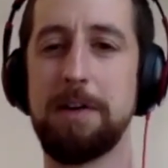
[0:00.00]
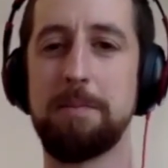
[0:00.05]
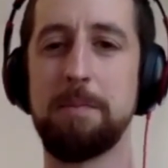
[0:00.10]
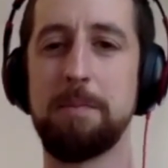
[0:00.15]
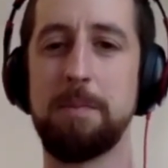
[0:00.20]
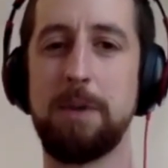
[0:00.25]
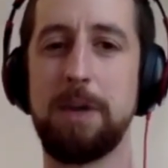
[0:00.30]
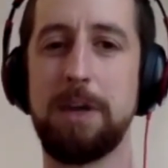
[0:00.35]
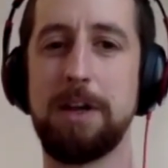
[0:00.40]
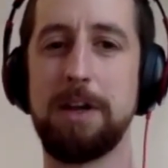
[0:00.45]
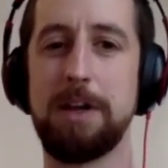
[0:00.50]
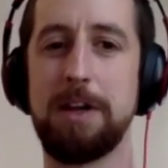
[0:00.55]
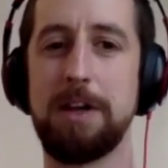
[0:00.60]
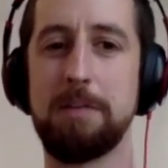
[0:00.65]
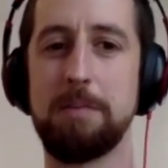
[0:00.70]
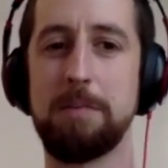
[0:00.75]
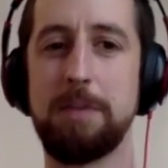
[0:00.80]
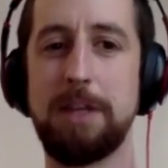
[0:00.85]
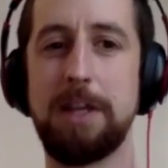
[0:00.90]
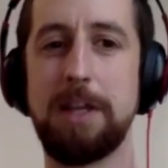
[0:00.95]
in
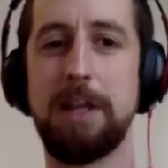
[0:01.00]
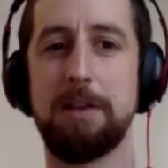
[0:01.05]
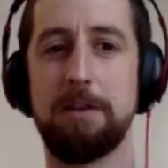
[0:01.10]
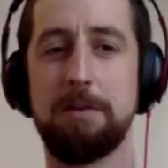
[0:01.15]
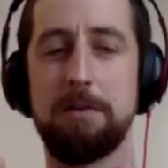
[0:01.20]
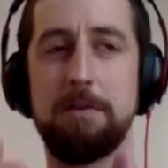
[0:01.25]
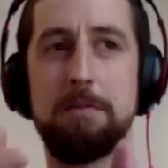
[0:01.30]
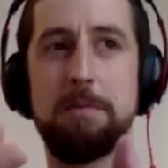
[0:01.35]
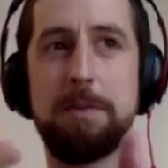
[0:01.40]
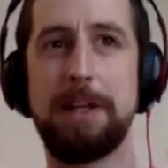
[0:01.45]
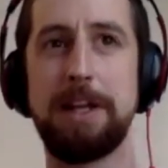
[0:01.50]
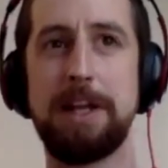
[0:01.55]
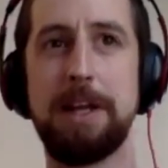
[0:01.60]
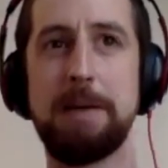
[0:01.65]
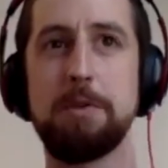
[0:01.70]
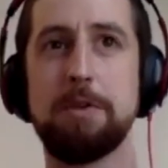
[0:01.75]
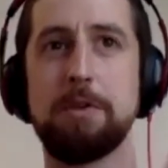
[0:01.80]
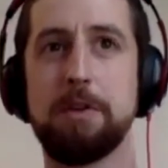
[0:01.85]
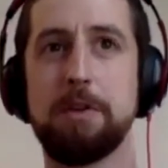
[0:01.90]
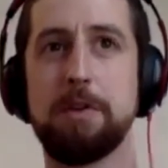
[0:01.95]
being
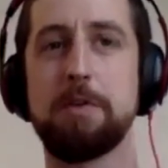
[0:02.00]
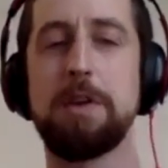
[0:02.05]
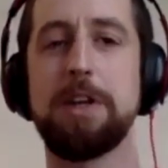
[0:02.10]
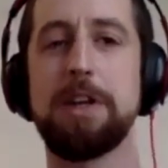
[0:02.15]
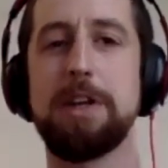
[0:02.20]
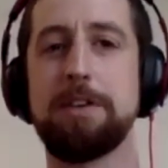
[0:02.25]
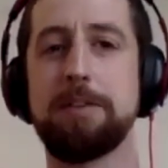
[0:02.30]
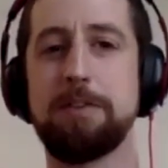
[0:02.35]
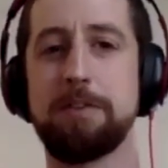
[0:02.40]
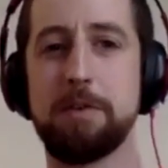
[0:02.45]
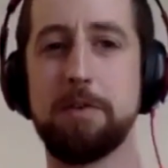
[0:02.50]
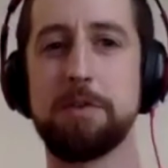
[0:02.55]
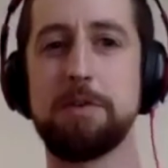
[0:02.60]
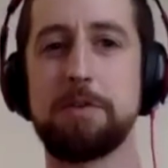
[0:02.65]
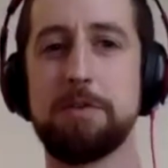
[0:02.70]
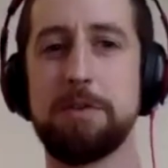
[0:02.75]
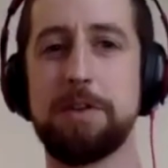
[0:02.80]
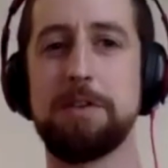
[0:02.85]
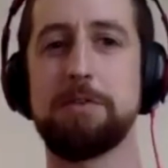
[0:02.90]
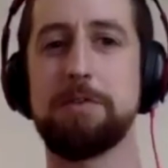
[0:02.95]
able to create social
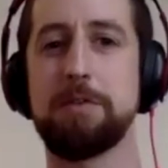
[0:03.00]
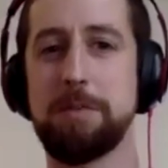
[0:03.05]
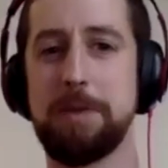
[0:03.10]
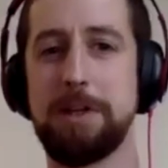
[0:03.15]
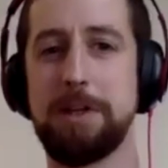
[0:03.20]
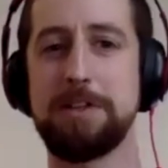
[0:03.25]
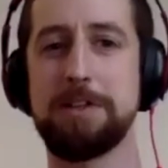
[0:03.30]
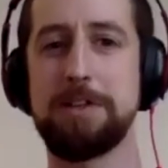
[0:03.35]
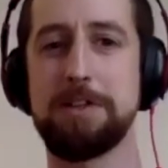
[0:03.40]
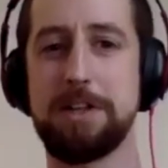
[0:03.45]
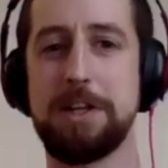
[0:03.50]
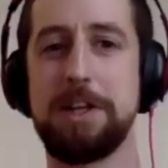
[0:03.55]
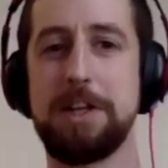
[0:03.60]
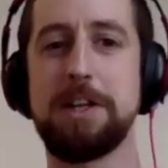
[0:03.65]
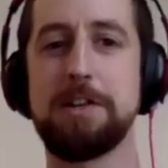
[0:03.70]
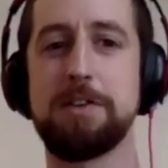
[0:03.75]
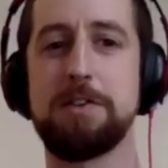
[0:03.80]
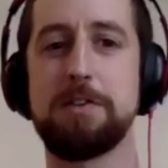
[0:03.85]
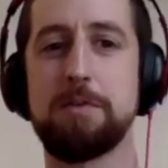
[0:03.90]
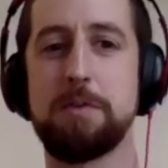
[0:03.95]
transformation,
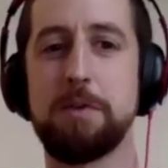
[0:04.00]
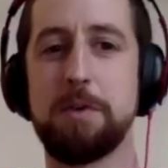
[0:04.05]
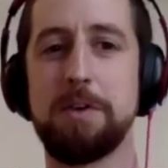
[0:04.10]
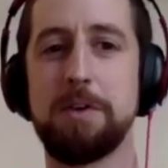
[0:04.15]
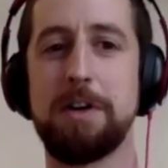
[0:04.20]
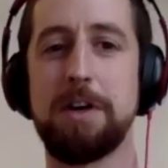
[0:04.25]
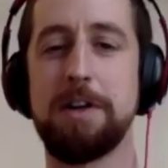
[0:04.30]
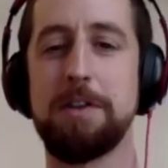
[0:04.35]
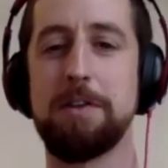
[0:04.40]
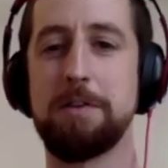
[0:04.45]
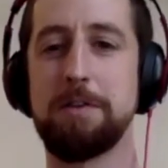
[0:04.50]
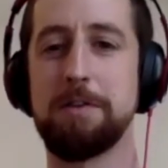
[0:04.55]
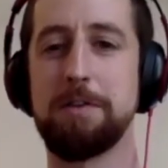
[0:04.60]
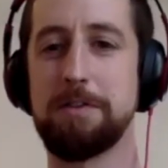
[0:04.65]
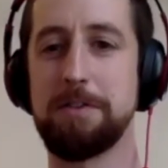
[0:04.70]
change for others?